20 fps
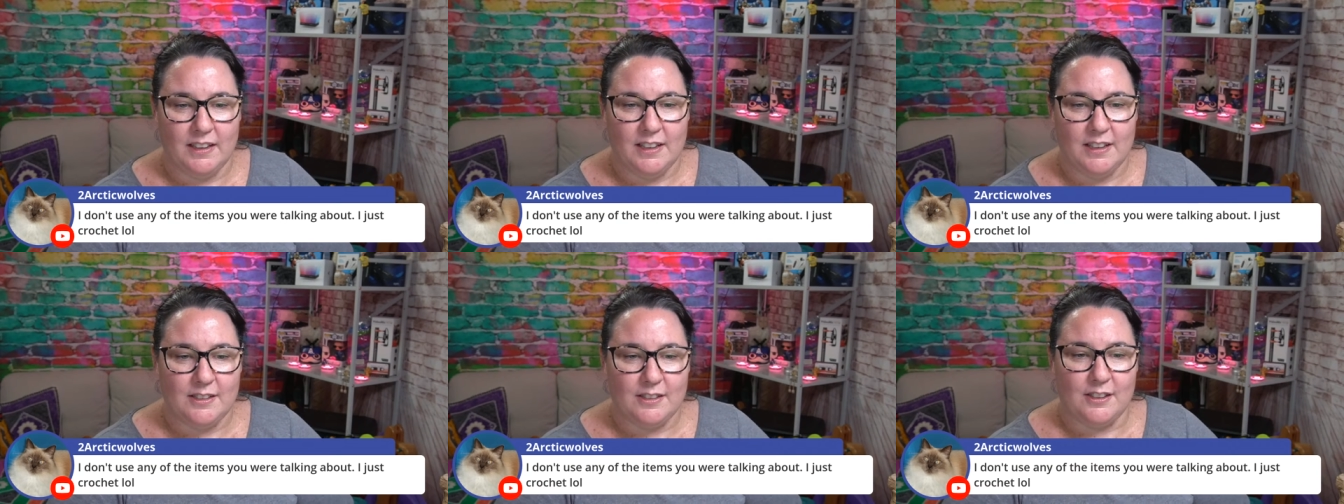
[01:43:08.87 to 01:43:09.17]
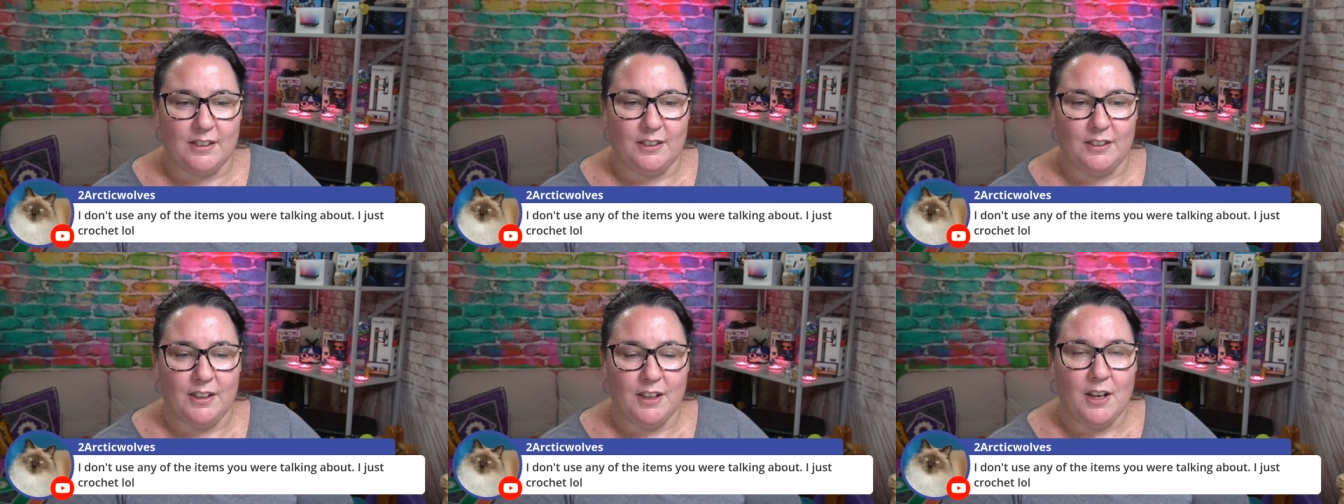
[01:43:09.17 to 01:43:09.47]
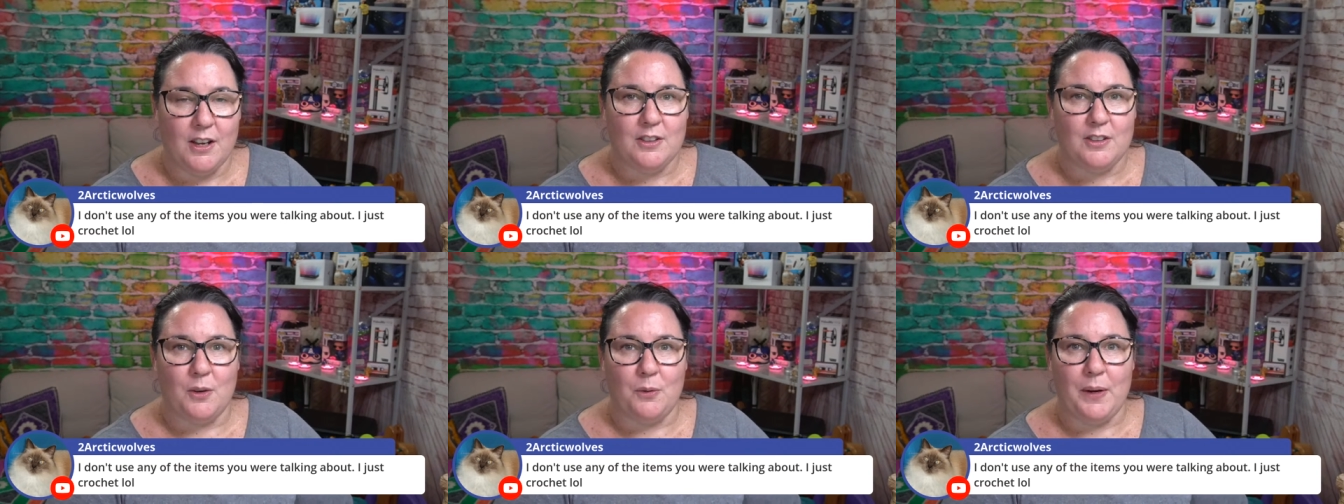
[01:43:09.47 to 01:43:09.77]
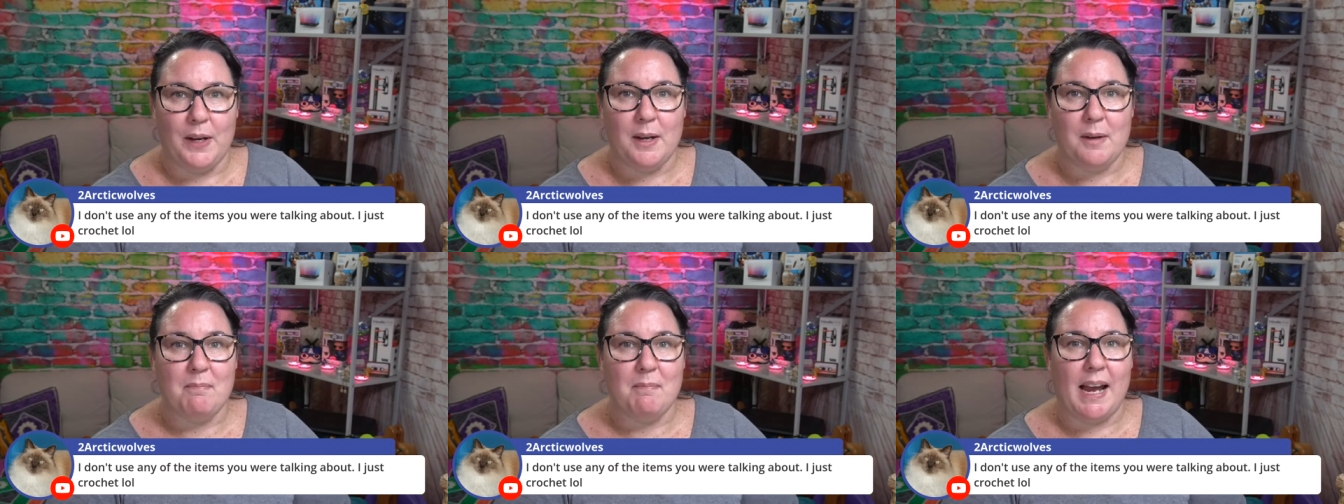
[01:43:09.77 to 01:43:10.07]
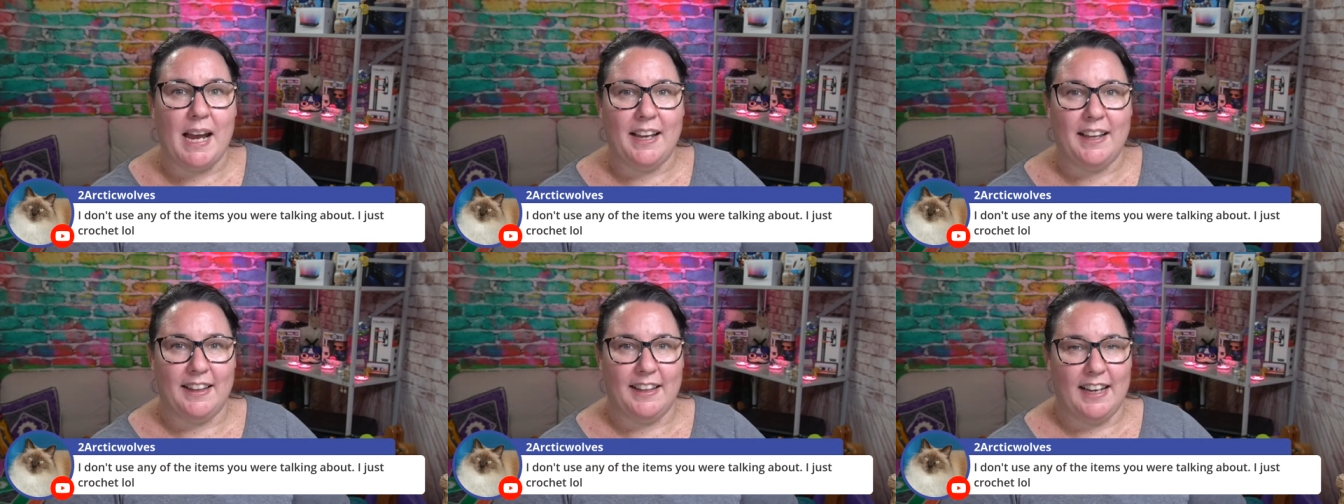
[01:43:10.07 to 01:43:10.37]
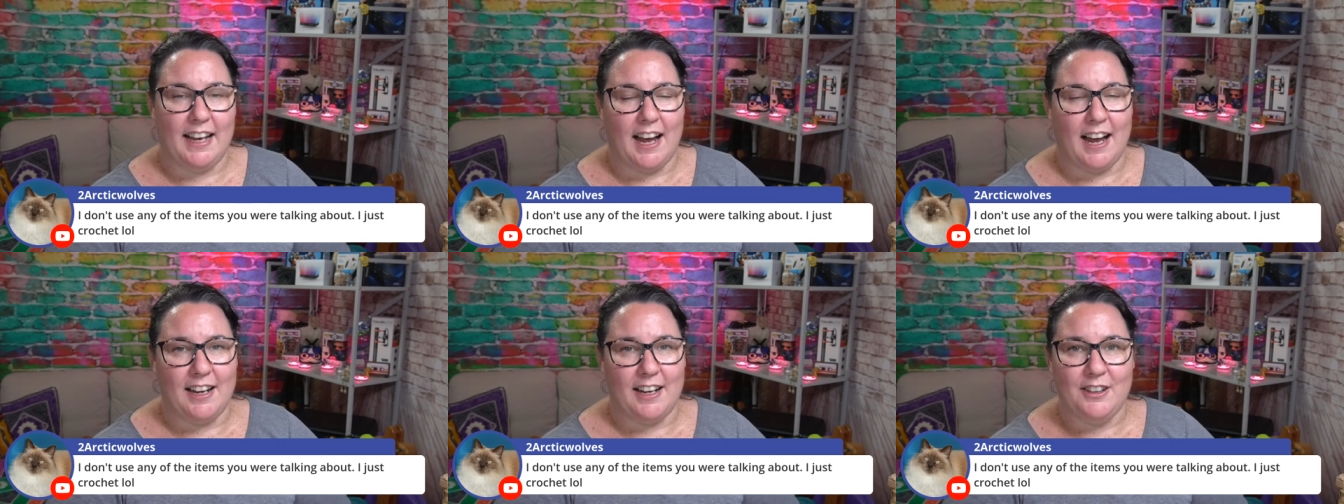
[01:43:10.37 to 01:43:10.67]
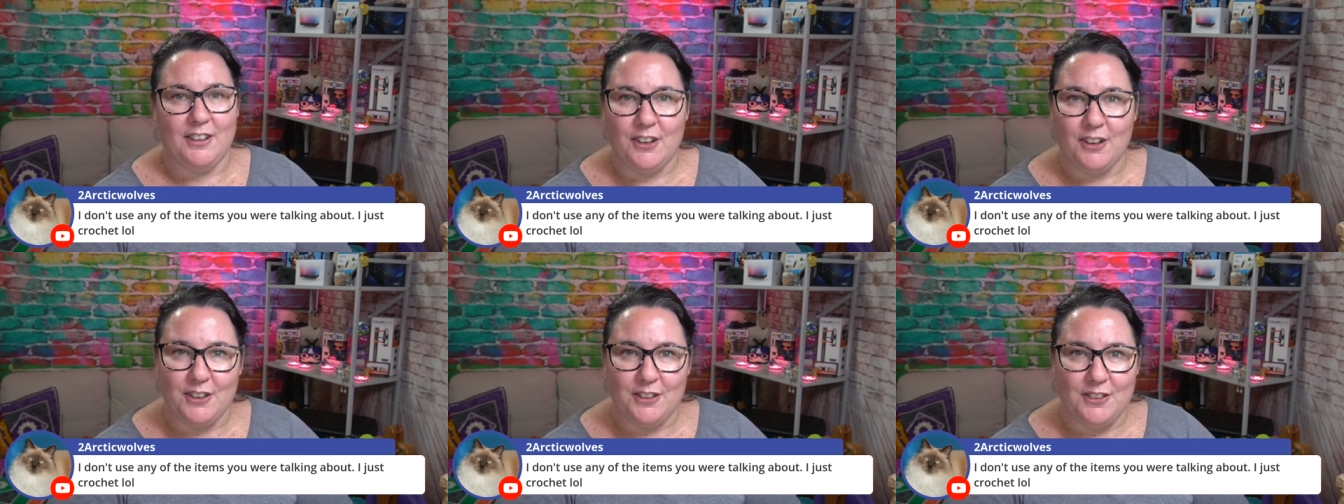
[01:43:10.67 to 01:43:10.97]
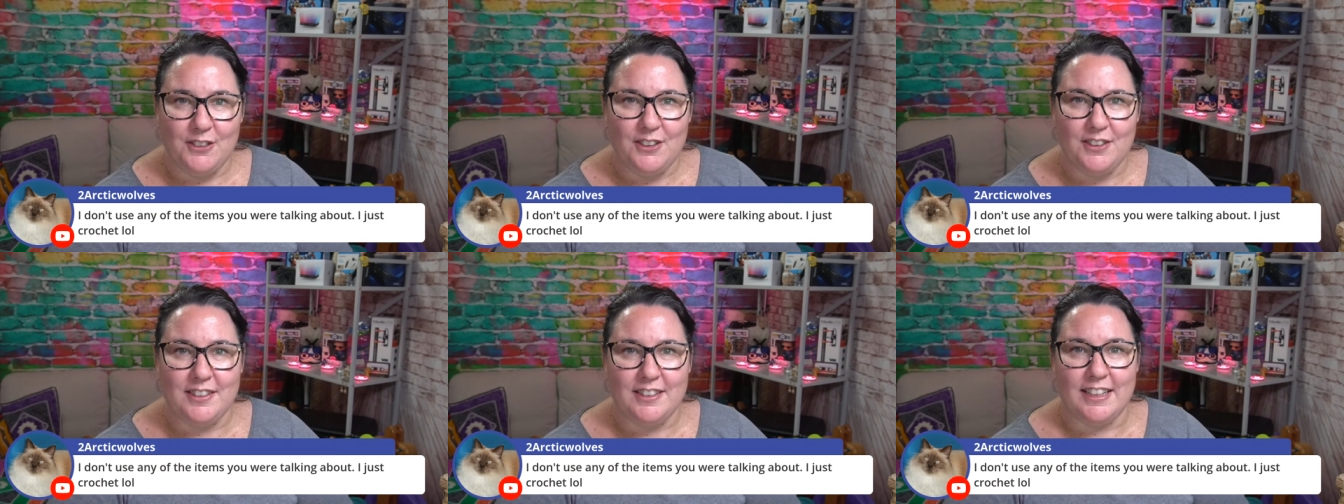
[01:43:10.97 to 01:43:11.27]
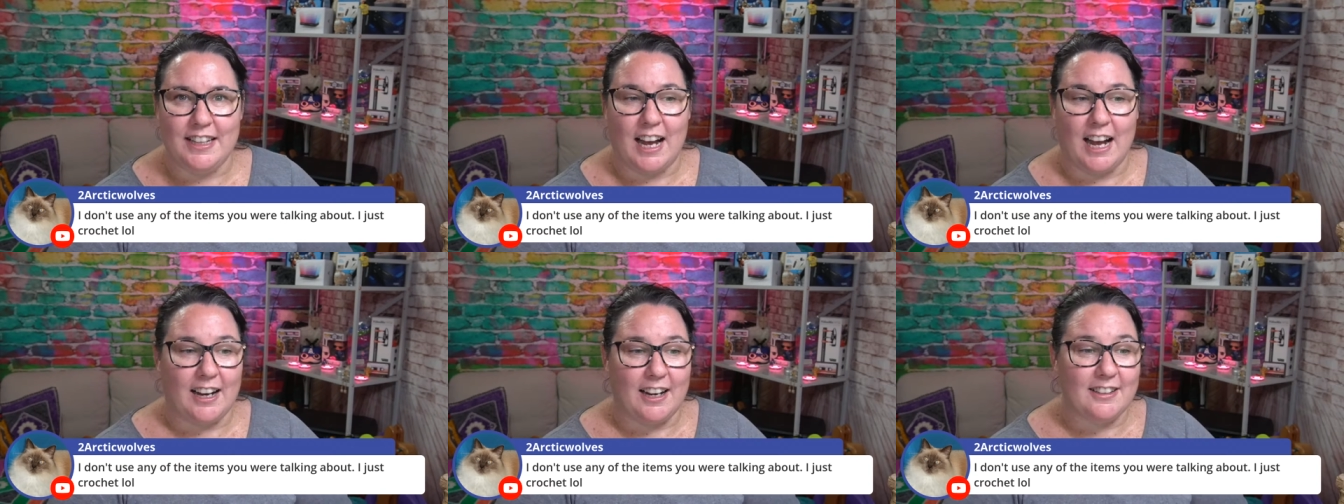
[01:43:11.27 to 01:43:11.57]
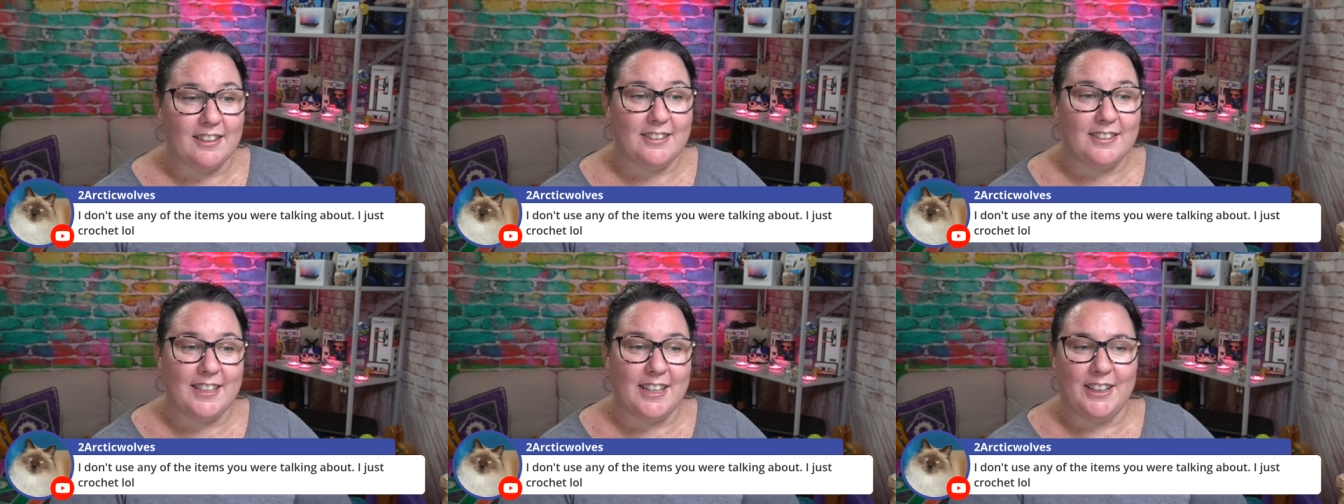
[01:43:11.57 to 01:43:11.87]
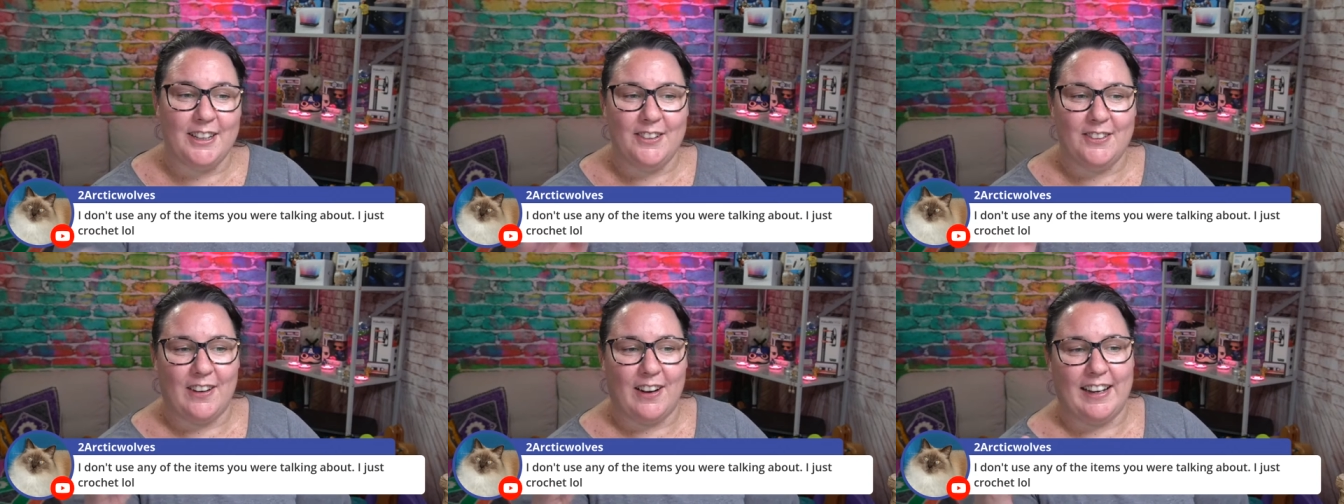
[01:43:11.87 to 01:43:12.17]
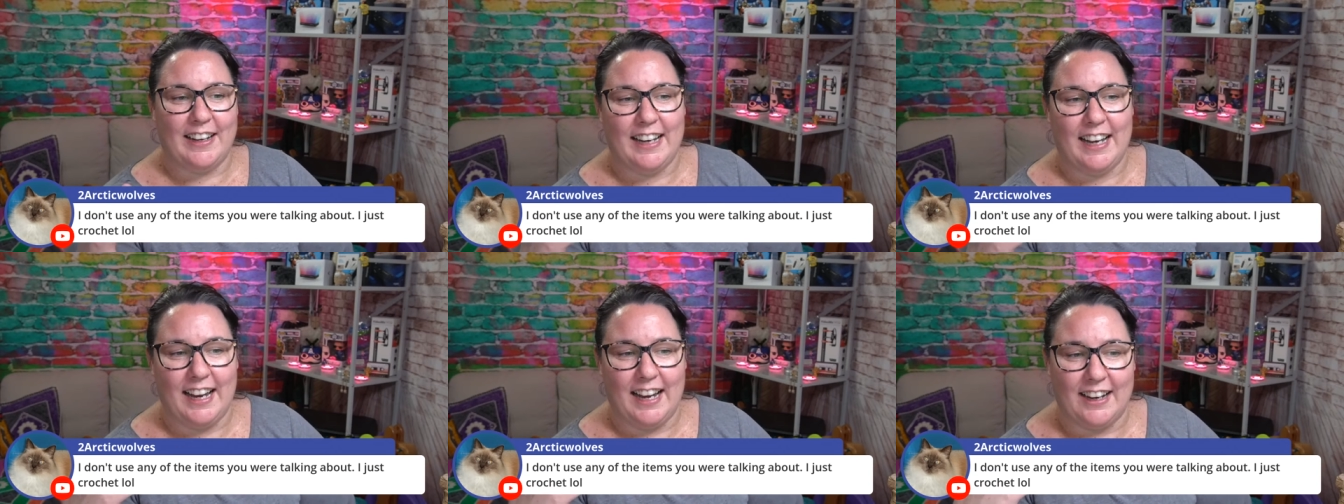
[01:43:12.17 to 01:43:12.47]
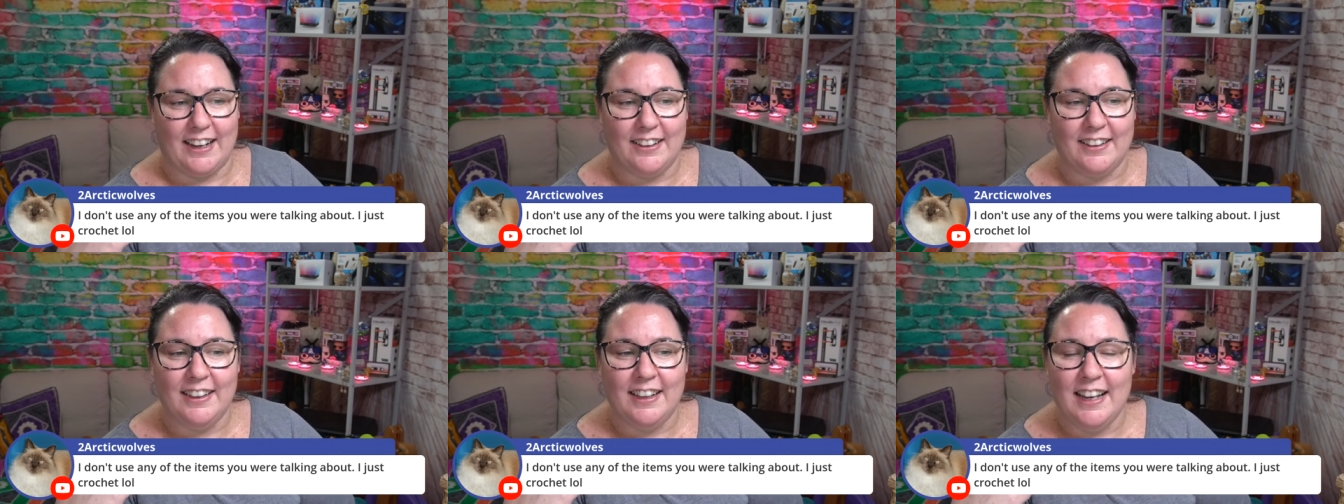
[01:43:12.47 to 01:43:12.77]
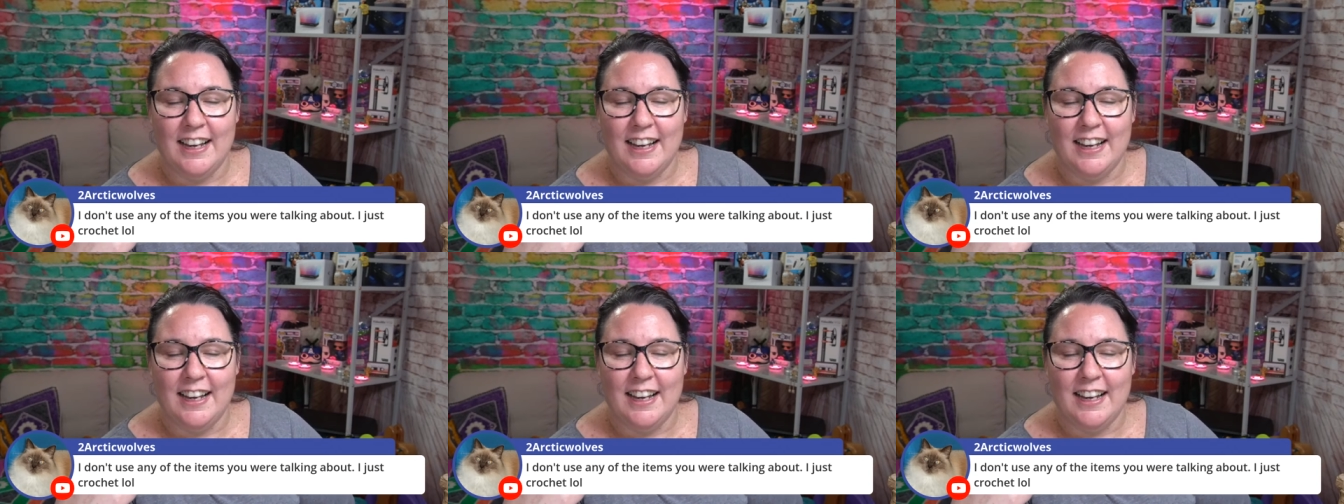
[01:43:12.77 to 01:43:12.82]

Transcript: So, so we can make the yarn and you can use the yarn. Because I'll tell you right now,